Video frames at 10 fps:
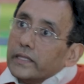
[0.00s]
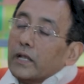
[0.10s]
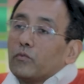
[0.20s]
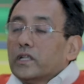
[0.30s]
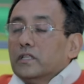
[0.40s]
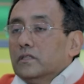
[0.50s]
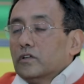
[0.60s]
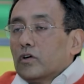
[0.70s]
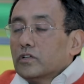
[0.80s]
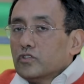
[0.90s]
than what
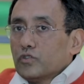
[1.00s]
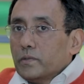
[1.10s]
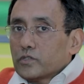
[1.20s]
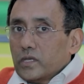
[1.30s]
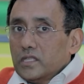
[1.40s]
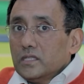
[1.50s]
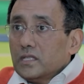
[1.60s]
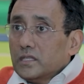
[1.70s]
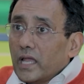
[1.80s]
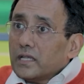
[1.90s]
the doctor used to pay. So, I think
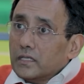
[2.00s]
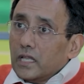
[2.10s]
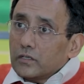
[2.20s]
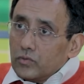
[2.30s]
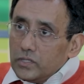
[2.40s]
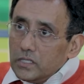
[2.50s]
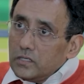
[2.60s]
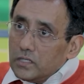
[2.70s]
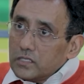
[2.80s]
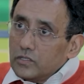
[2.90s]
that
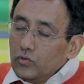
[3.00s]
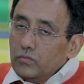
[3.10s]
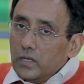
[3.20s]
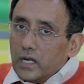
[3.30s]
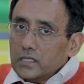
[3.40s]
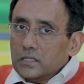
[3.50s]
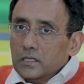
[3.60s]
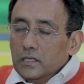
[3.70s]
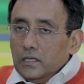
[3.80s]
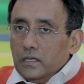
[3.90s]
question does loom large
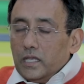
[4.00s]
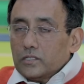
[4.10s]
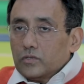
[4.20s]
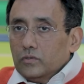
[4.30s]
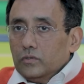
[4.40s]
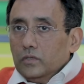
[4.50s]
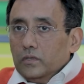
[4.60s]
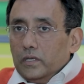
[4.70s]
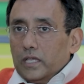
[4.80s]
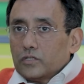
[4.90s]
as to
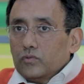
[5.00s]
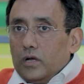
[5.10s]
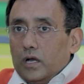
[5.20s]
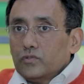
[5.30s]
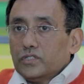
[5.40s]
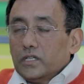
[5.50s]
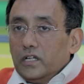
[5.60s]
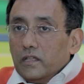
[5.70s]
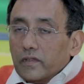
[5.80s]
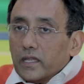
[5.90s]
how
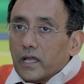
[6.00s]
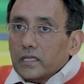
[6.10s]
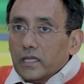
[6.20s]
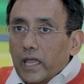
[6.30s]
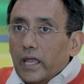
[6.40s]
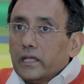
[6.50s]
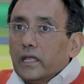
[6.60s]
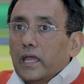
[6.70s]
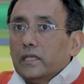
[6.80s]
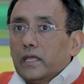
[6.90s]
generative AI
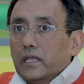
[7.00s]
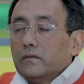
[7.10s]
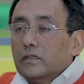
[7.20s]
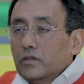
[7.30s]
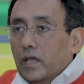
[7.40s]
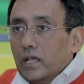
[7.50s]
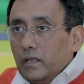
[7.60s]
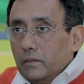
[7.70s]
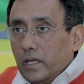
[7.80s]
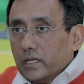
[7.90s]

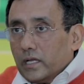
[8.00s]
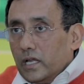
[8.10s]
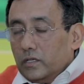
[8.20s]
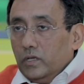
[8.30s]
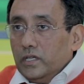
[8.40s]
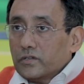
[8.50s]
and mankind will